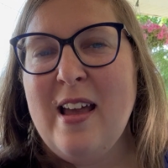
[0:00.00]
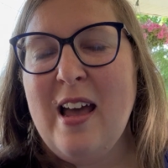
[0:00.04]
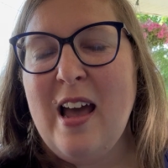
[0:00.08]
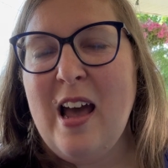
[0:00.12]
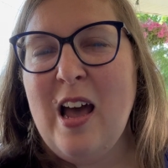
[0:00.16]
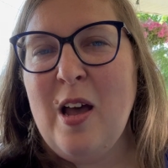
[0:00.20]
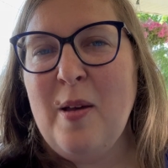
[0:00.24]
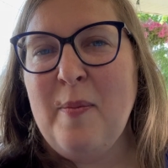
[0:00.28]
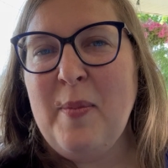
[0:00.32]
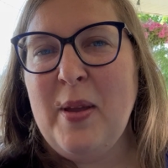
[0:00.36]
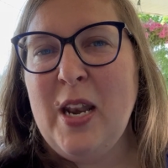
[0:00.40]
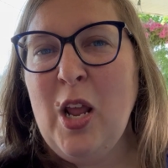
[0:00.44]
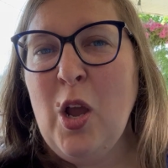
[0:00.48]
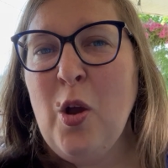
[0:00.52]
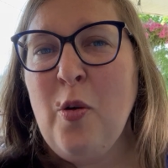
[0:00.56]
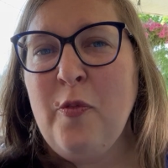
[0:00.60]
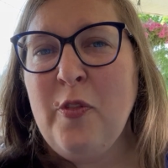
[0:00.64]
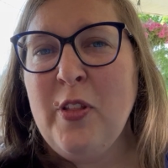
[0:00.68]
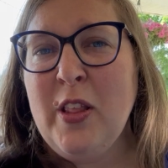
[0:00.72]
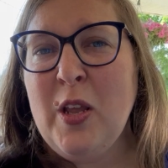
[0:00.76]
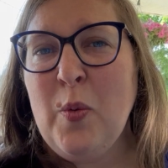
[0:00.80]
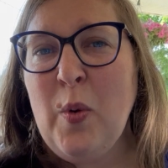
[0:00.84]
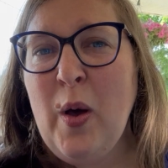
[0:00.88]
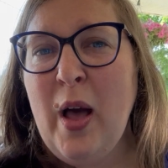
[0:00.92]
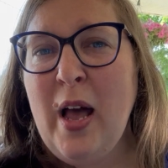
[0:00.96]
And
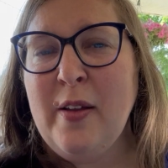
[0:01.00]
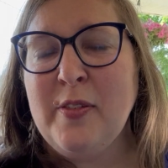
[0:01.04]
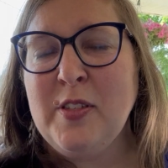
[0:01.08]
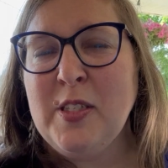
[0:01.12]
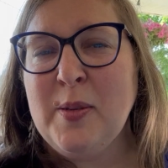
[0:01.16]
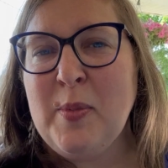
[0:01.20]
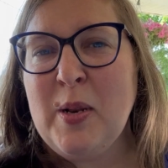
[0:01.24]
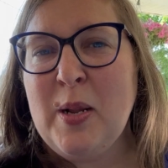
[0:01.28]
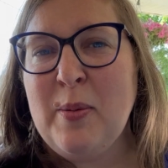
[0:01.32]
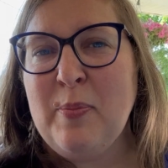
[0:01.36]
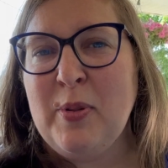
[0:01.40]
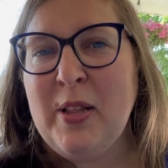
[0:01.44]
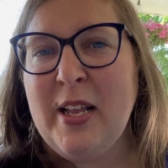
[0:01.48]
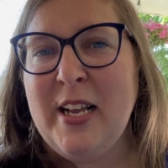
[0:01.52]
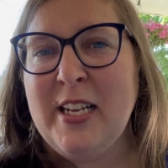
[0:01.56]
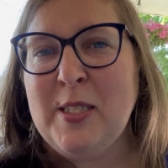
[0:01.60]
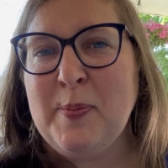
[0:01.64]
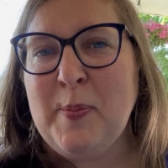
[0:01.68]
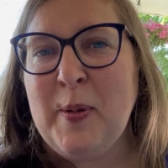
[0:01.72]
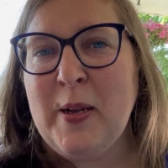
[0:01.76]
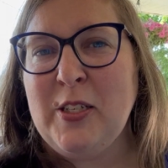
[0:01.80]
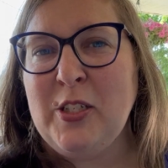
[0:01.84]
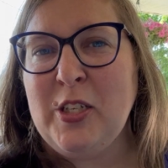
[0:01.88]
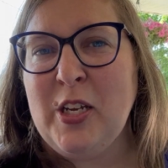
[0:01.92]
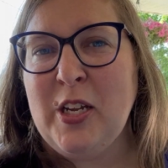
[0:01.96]
hopefully we'll have someone in
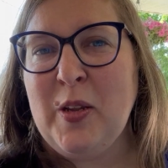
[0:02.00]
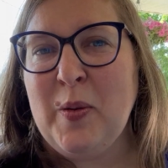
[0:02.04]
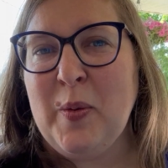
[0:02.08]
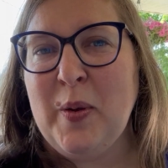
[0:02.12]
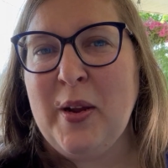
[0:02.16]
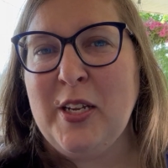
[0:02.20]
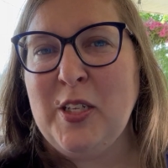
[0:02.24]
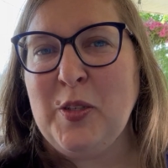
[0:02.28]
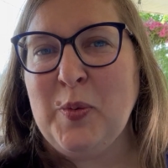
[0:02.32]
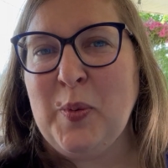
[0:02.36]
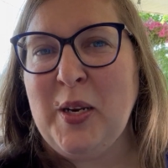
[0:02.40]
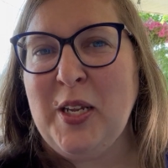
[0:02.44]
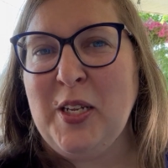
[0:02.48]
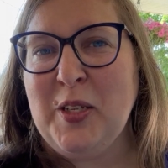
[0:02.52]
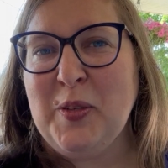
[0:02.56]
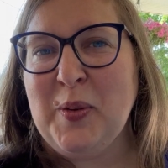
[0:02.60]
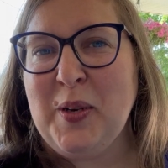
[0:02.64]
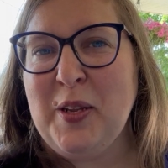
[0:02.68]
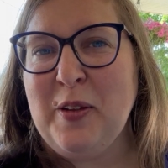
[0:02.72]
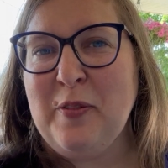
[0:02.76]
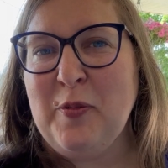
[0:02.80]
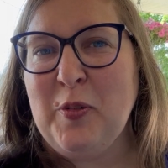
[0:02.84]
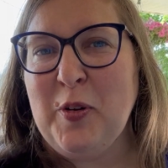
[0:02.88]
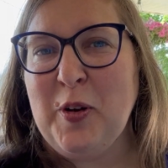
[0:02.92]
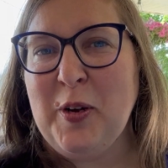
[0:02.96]
place by January
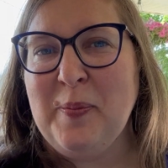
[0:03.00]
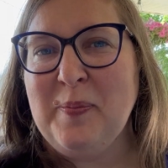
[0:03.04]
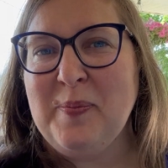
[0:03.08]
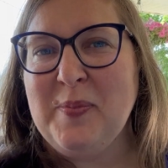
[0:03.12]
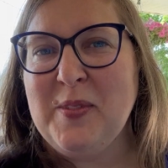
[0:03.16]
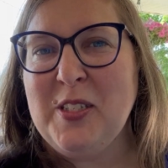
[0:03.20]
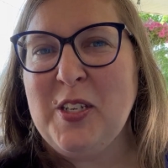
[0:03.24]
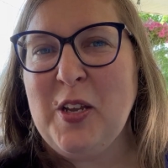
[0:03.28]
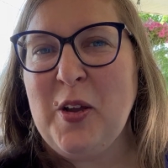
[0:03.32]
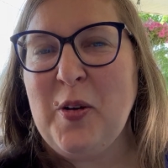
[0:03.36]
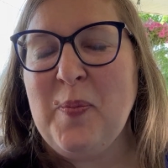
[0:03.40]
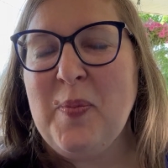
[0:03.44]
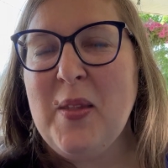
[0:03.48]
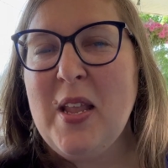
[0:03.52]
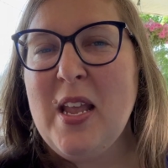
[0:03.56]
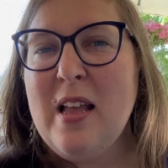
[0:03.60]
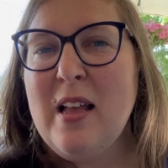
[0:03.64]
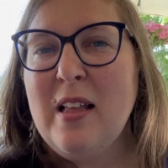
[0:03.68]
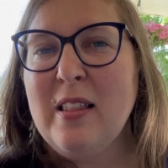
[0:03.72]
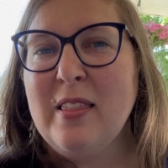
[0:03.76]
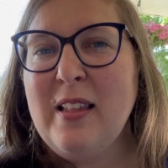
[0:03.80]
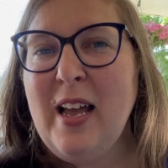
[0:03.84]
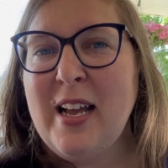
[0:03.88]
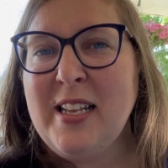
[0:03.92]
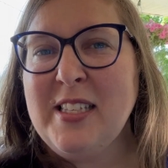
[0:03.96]
2024. So
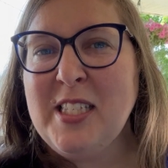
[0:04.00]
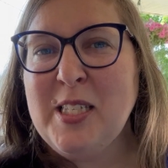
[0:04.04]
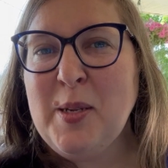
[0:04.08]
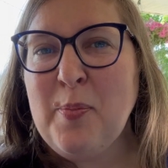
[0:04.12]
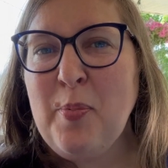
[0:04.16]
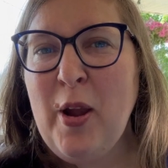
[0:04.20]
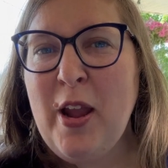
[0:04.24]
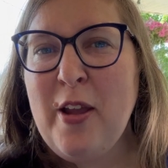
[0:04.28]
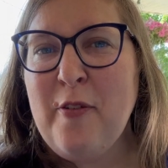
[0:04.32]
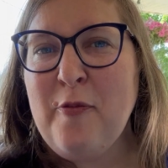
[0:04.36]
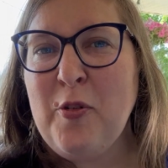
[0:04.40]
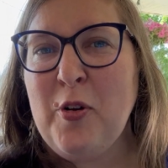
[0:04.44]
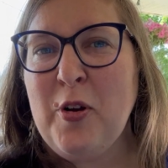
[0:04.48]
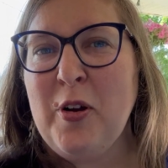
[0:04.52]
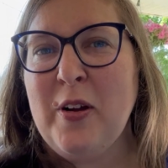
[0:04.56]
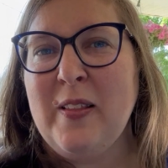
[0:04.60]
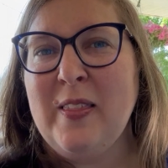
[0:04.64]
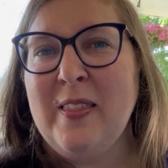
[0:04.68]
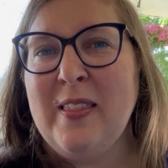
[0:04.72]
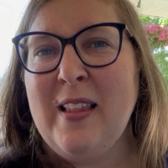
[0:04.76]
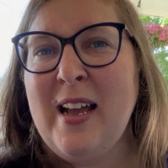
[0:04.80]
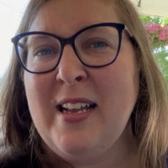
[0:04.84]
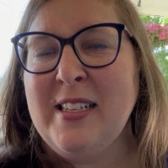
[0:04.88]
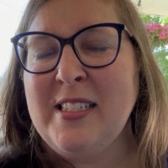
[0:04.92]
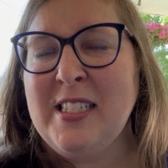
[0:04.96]
lots to pray for,
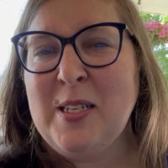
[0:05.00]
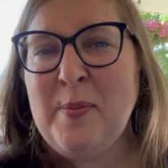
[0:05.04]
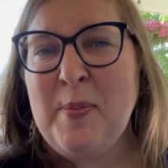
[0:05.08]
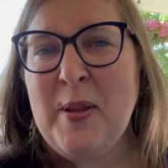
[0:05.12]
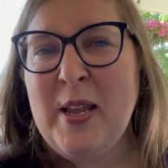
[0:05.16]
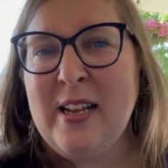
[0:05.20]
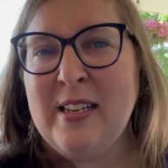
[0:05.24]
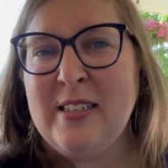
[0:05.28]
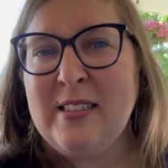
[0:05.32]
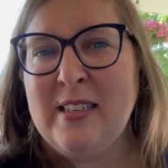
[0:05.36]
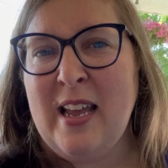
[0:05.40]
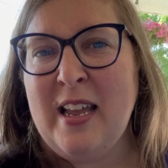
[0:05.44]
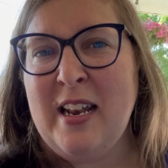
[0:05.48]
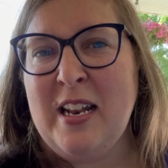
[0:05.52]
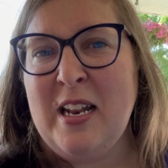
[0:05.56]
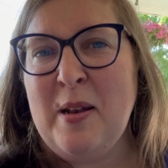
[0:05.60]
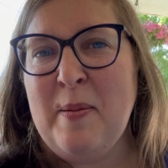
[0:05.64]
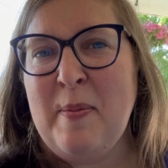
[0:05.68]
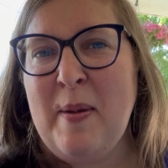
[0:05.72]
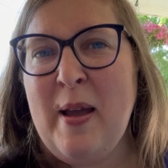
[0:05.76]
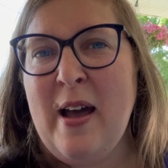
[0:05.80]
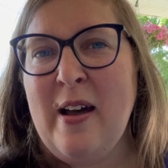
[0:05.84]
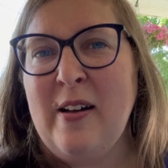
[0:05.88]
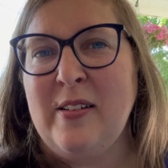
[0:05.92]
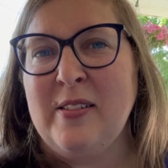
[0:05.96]
lots to be excited
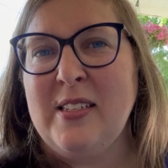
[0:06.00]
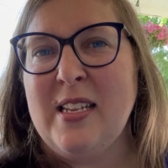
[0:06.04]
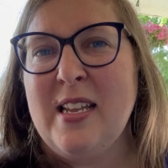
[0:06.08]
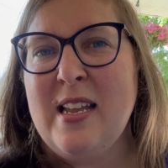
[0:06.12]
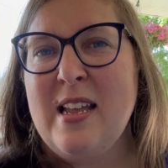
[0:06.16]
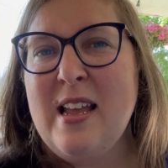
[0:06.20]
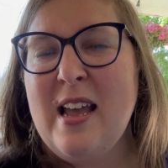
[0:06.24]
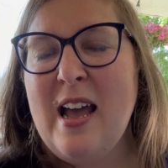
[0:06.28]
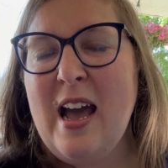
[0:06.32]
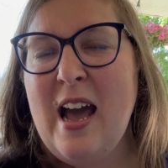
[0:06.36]
about.